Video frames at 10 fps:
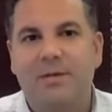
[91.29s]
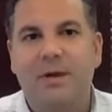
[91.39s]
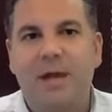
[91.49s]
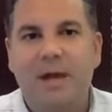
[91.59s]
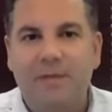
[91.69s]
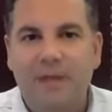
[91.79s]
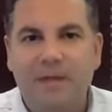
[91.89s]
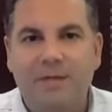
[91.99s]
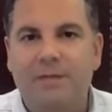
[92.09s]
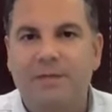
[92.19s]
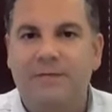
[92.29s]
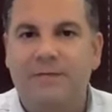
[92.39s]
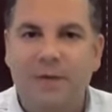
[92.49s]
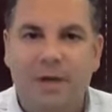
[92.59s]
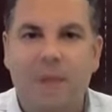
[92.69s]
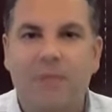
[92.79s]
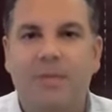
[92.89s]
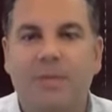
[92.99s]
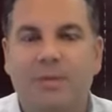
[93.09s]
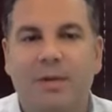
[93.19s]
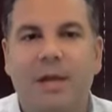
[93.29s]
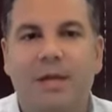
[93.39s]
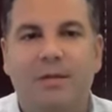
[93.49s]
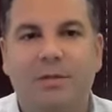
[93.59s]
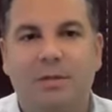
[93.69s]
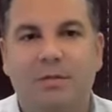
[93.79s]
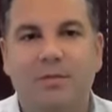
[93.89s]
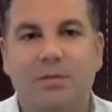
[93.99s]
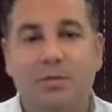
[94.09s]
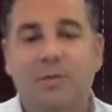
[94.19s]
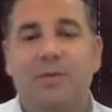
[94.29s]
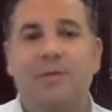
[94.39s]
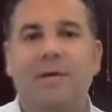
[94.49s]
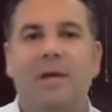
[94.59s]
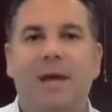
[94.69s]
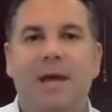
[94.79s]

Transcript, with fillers: You know, a lot of agents its very common between agents to do this.